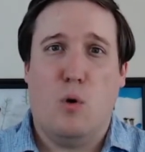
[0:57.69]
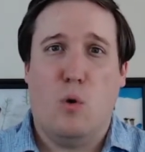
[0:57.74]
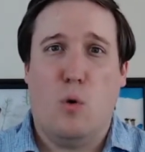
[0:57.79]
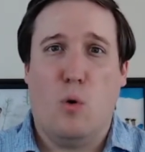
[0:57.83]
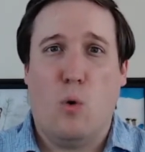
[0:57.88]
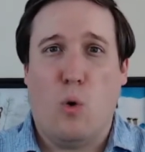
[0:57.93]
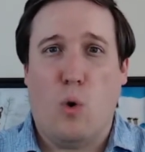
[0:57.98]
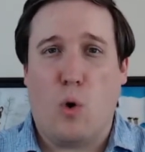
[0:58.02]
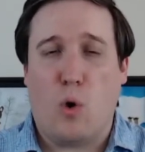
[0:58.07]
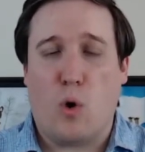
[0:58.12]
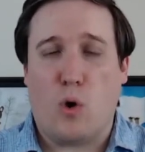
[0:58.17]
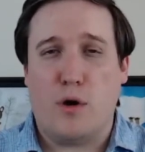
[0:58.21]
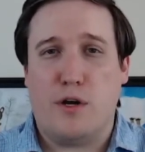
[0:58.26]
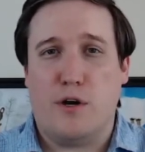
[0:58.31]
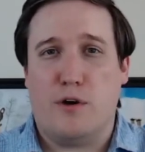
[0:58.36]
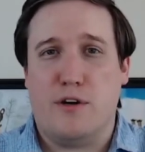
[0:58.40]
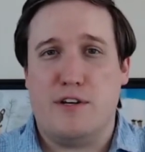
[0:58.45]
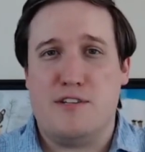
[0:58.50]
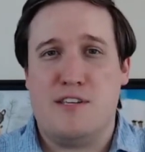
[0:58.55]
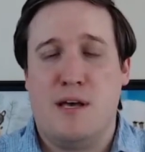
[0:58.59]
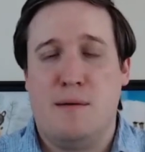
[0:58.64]
or
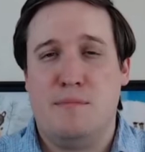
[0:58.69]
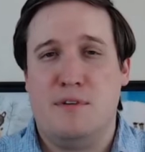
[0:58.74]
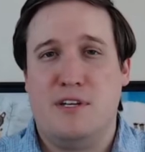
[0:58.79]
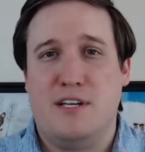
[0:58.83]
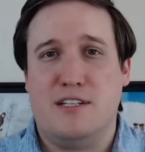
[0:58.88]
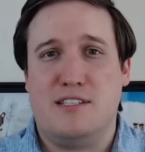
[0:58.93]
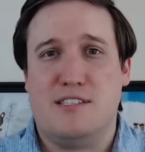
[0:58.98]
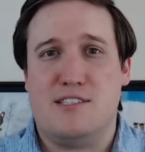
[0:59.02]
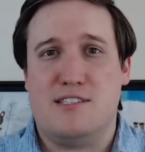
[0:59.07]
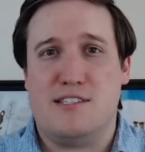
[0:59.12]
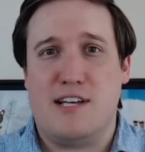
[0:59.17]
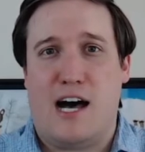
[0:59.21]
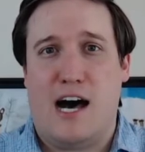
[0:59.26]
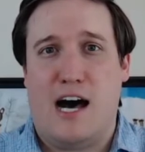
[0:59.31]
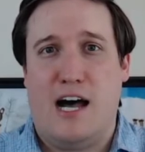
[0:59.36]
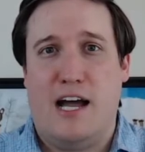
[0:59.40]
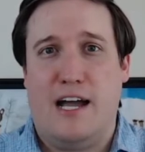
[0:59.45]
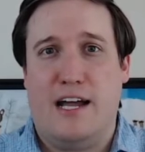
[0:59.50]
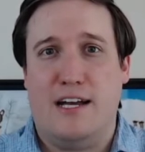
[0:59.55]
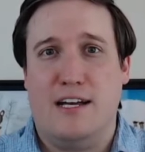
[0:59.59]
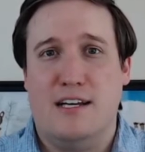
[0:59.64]
you're attempting to
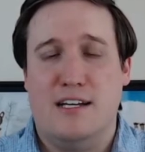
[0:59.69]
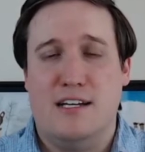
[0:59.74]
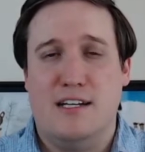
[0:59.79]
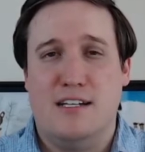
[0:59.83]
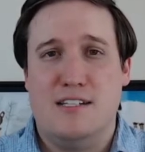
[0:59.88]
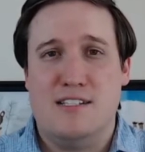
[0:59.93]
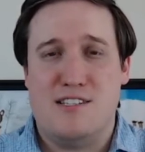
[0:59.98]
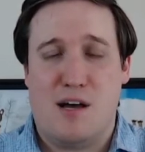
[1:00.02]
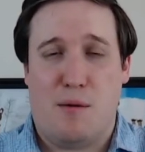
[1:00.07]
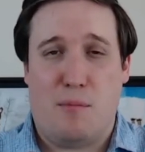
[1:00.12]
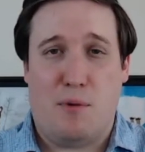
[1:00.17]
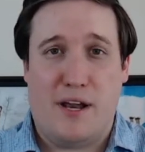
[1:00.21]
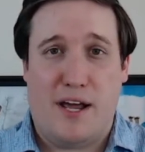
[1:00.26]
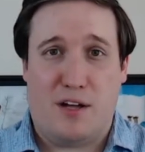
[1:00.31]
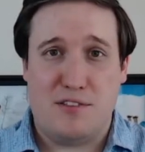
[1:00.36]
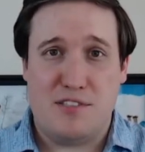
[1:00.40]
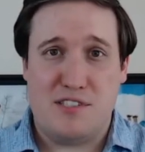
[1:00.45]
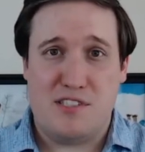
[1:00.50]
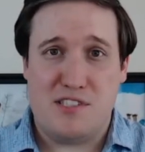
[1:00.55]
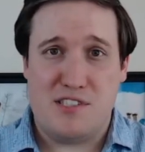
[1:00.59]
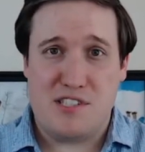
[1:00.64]
sign someone
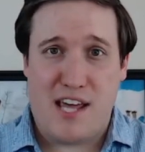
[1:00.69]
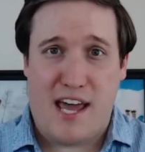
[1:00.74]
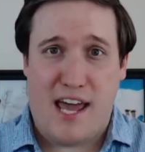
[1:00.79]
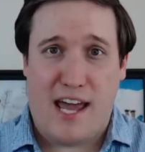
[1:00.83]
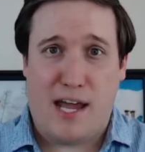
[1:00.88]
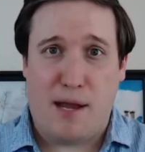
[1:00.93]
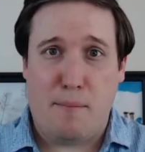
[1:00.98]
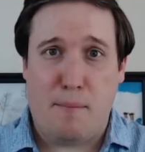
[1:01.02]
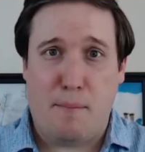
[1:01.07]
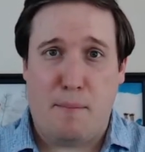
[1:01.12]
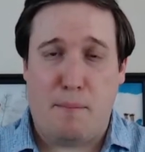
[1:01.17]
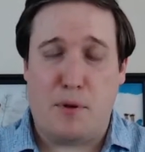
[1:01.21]
else's name,